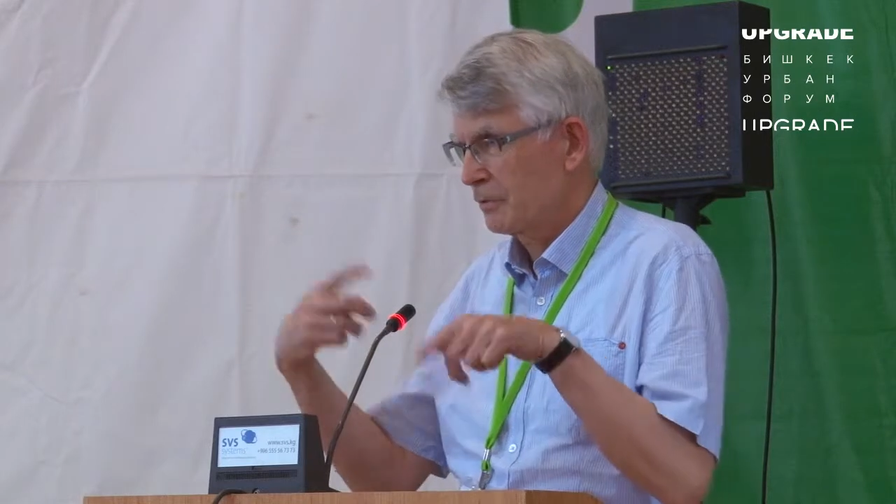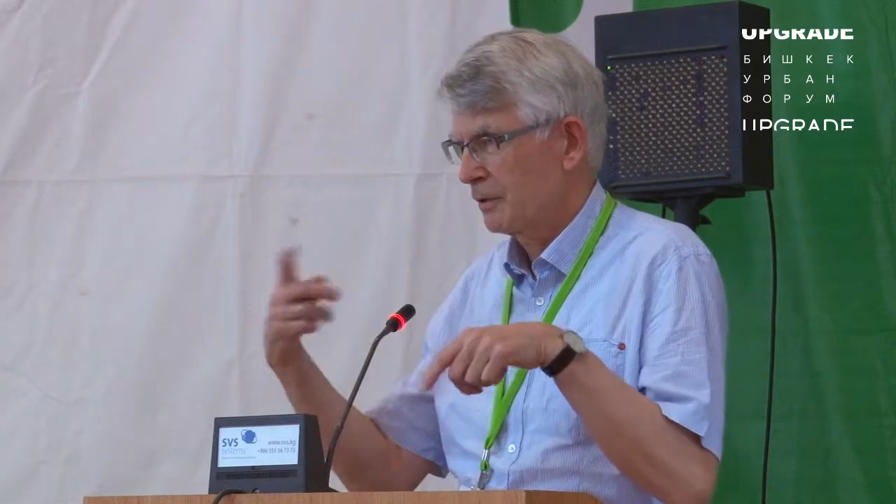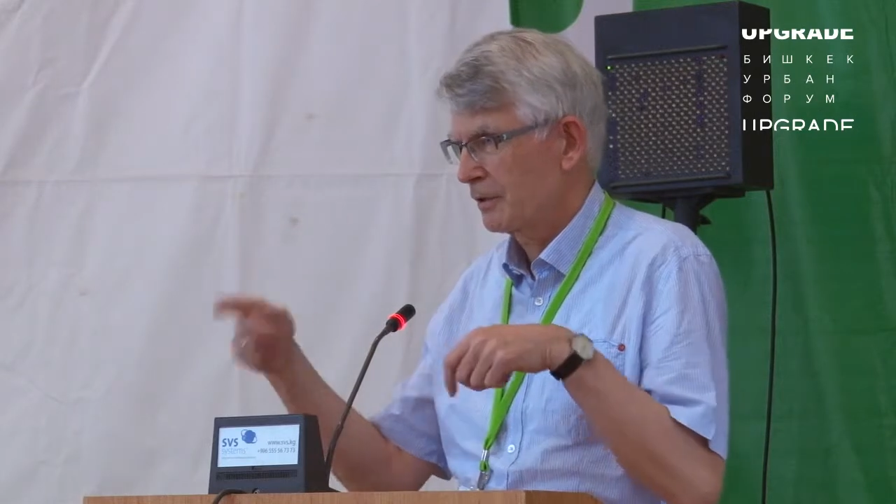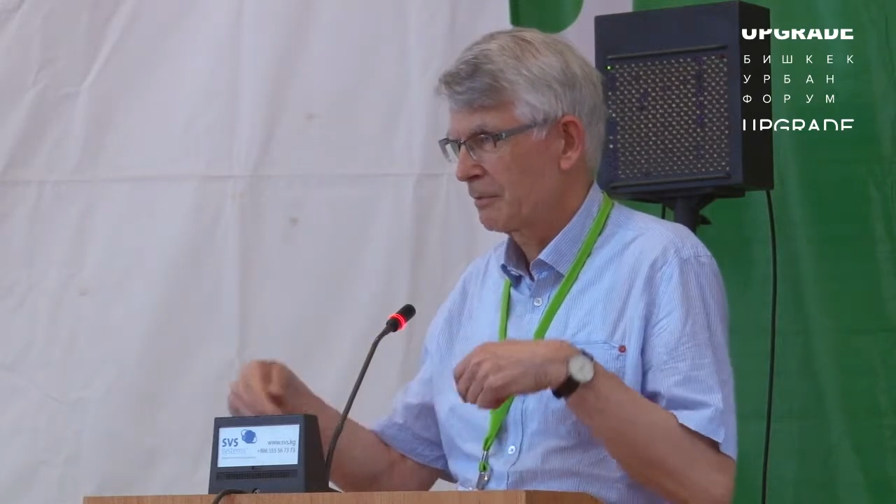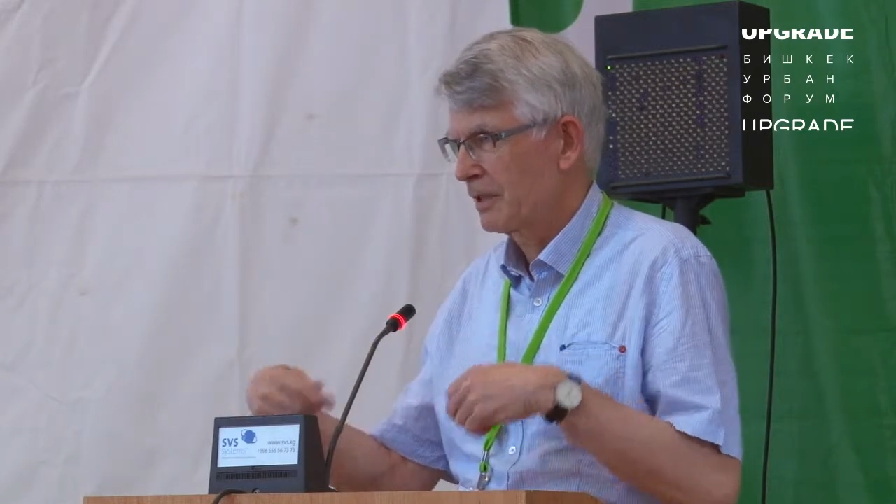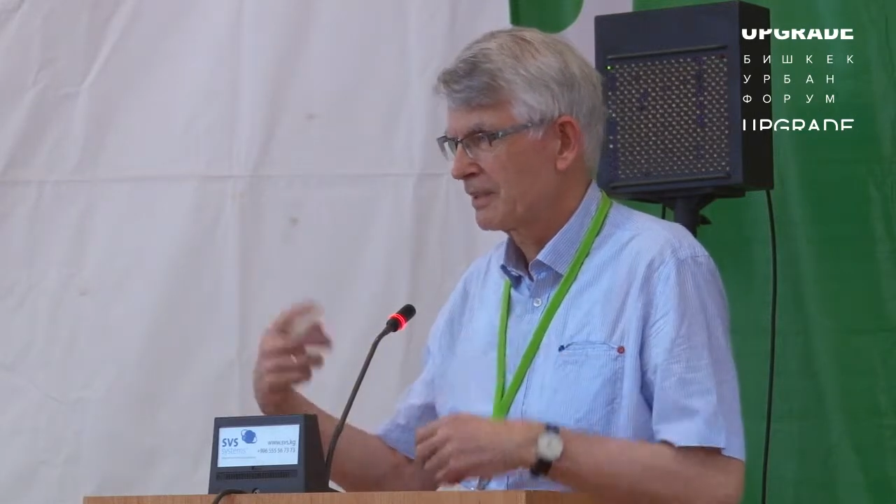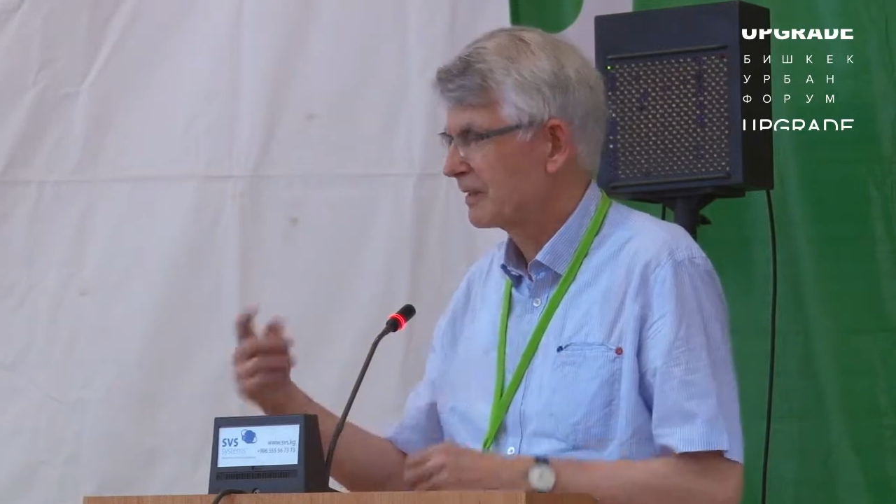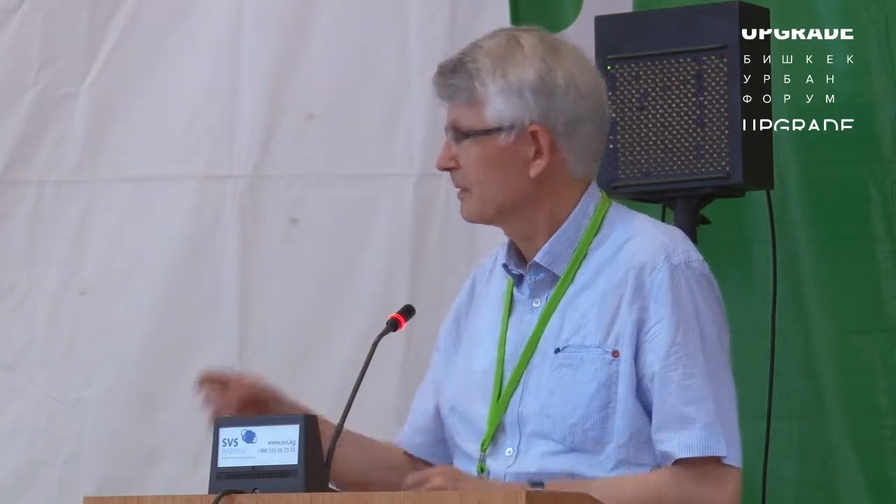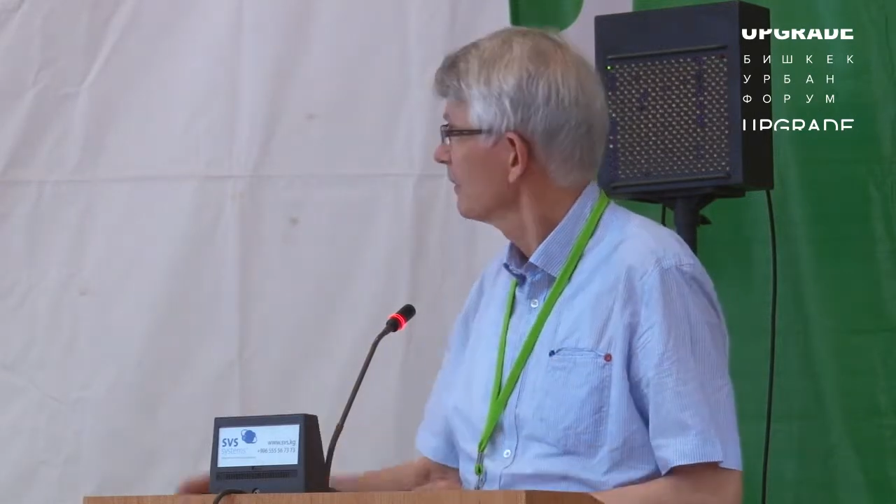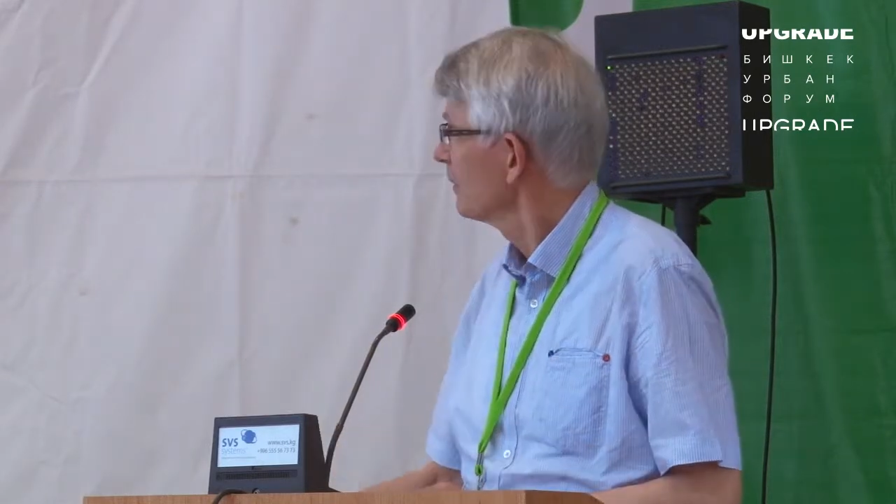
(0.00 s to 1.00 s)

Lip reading: Could you please?